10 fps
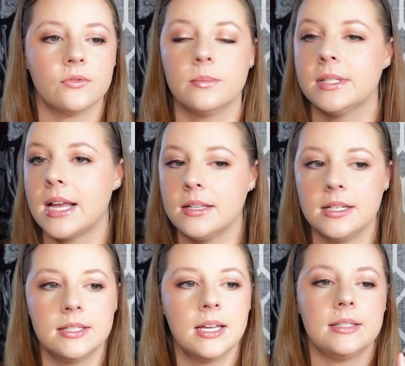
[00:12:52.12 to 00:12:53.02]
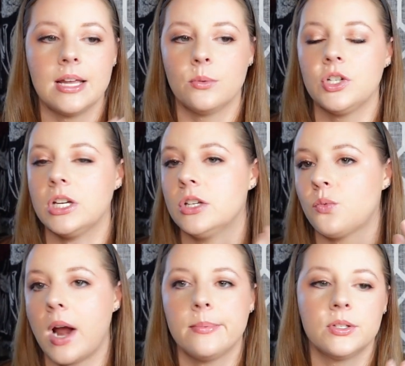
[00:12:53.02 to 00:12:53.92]
from salads, sandwiches,
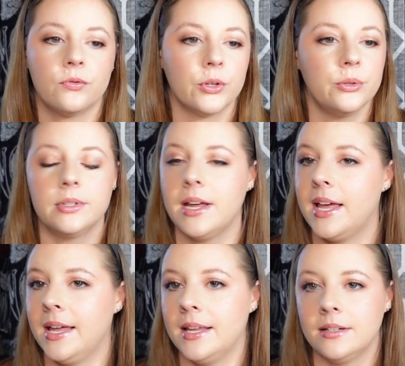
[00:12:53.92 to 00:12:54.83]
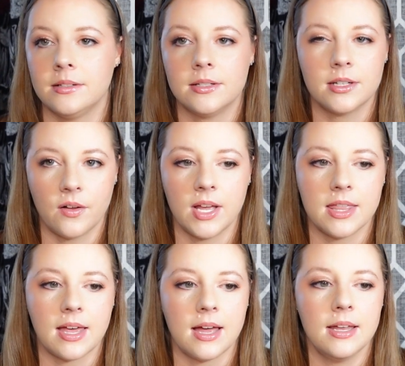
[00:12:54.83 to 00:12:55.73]
wraps, fruit, and stuff like
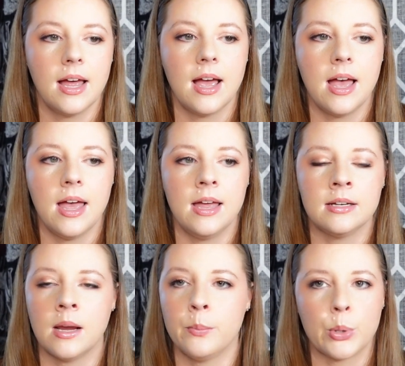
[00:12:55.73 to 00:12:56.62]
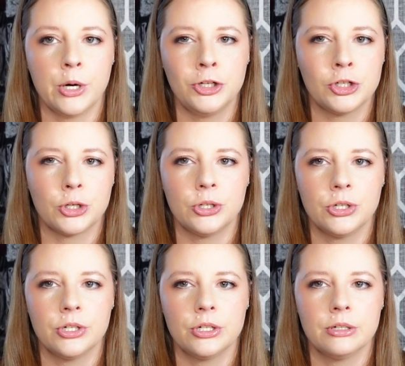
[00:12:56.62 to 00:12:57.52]
that. And I'm pretty
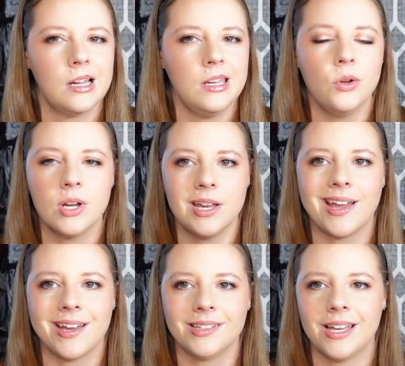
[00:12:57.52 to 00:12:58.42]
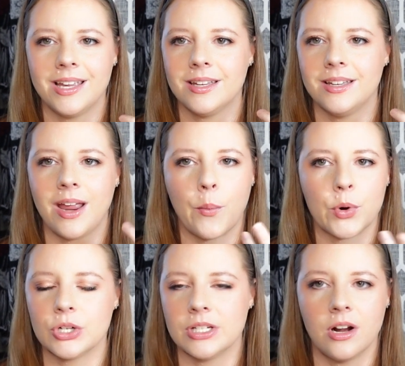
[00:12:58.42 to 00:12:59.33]
sure you can get like
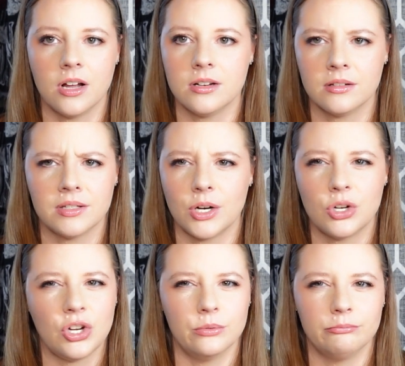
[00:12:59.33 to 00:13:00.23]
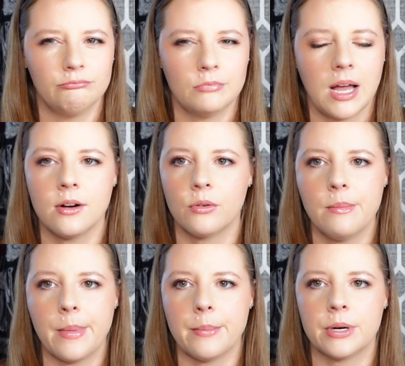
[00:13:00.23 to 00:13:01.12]
hamburgers and hot dogs there too. I don't
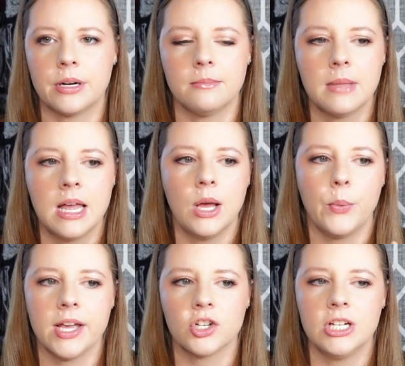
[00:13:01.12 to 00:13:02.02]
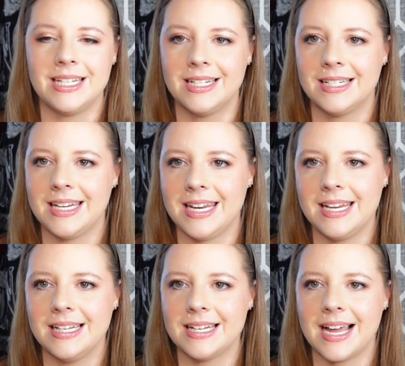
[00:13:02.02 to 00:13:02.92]
remember. We actually didn't
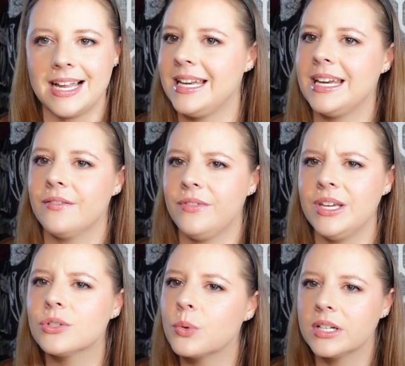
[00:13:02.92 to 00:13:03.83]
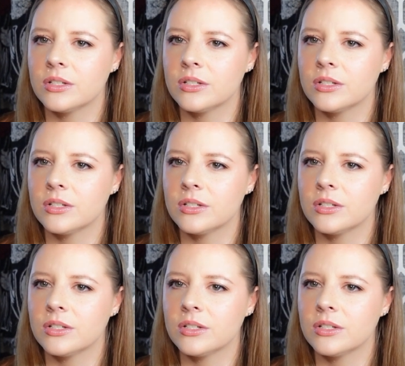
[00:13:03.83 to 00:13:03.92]
eat at any of these quick